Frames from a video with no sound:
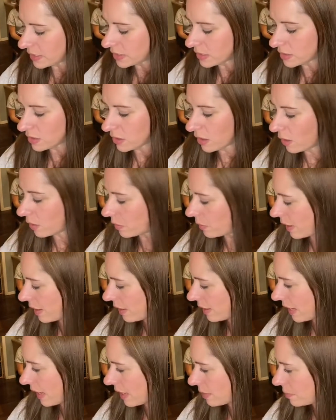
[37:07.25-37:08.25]
So I
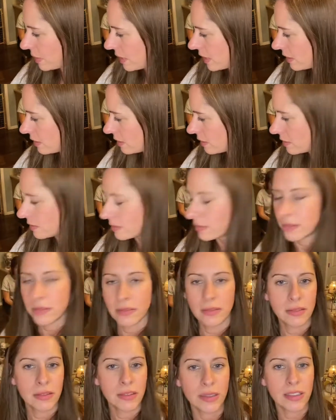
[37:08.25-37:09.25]
had been
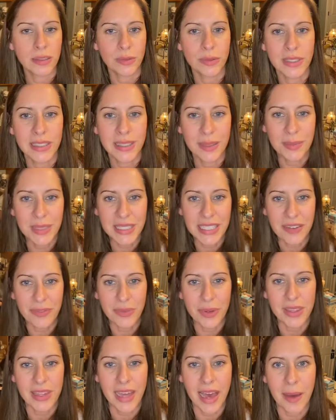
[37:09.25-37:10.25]
doing some stuff
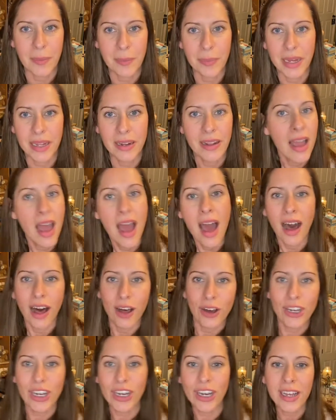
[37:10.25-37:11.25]
with that, but I'll
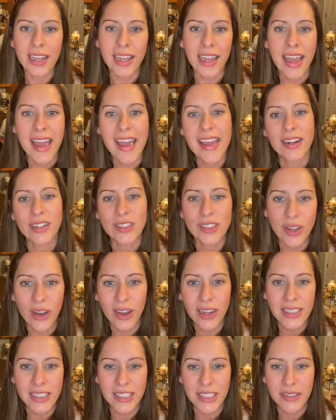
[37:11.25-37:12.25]
cook and I'll talk
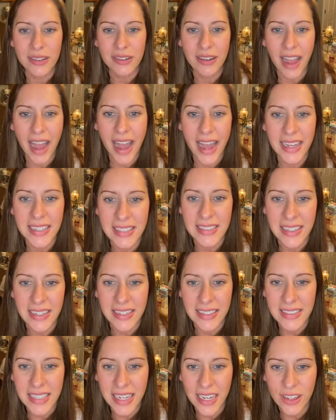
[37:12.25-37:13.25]
to you guys and I'll
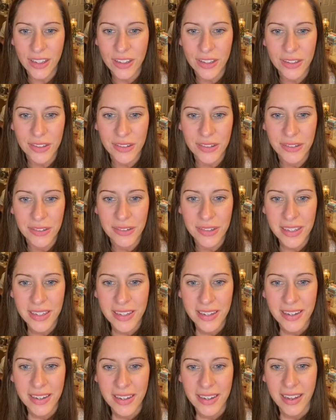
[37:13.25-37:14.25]
tell you
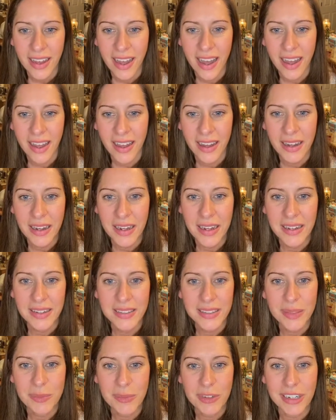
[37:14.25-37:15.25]

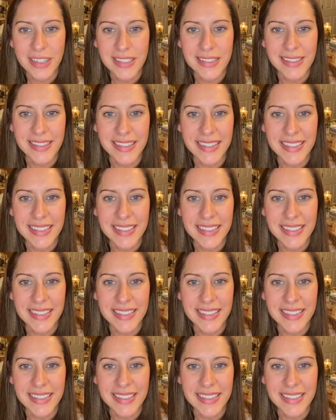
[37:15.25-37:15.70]
some craziness.